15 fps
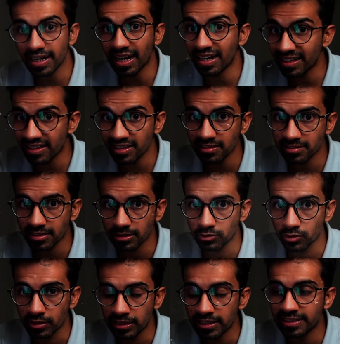19th
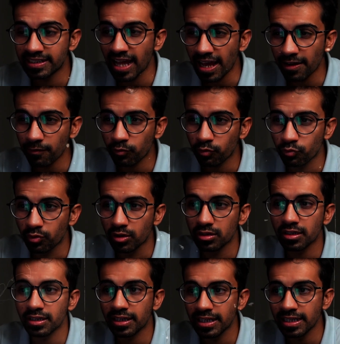century, tariffs were
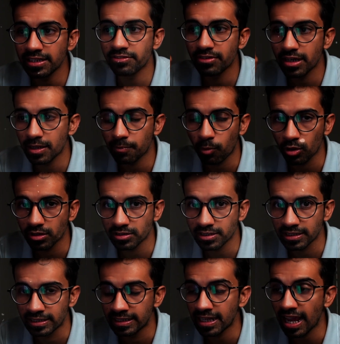the key trade
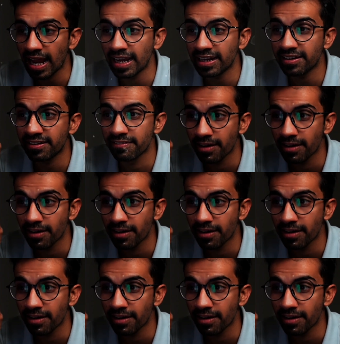policy and